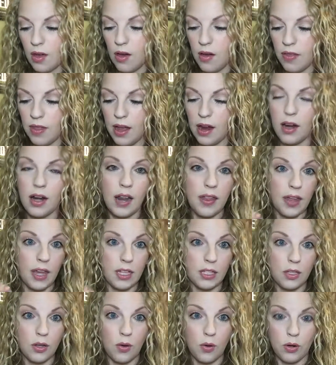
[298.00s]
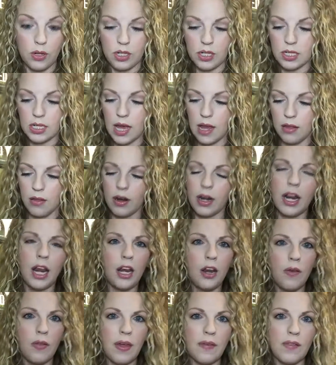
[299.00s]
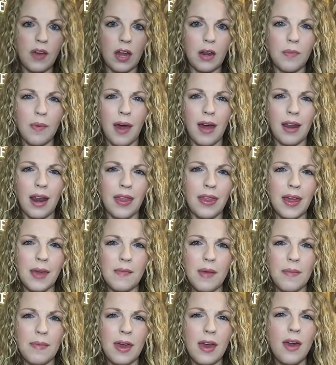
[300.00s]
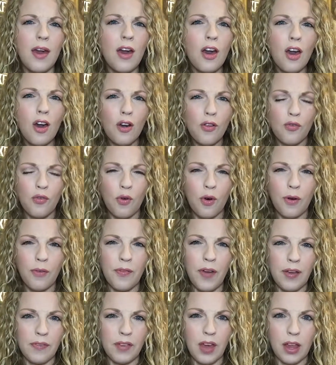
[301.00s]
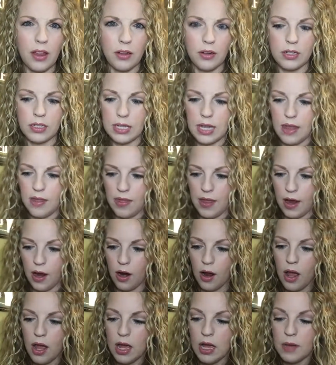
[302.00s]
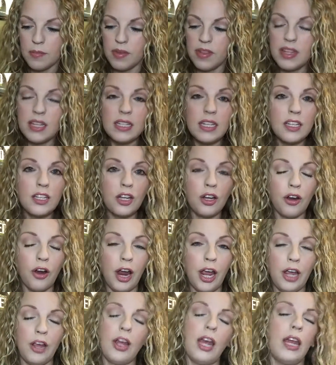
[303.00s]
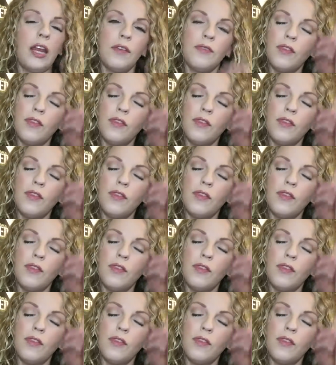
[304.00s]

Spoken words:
on there, and I think it's a gorgeous color. And I know they've got about, I think maybe 4 or 5 colors in there. But this is a great kit.